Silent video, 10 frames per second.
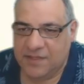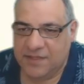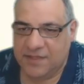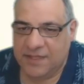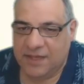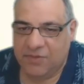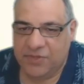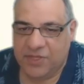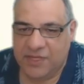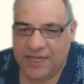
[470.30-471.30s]
Now
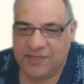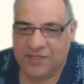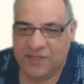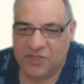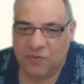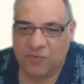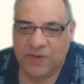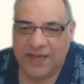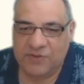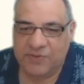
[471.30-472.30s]
the next example,
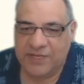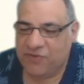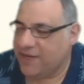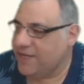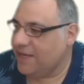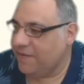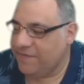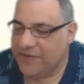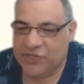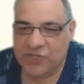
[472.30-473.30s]
how do we create a
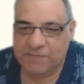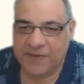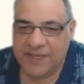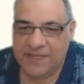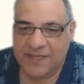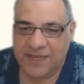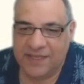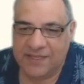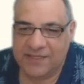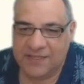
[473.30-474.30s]
vicious pin in
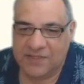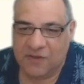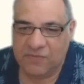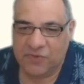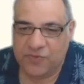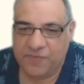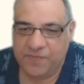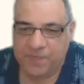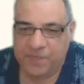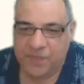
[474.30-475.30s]
this example?
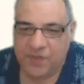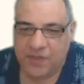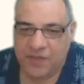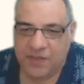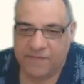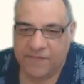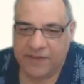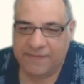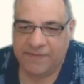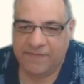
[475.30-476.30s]
If I
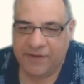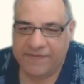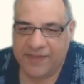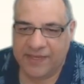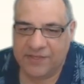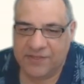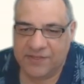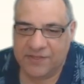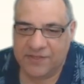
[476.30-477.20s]
give you 5 seconds.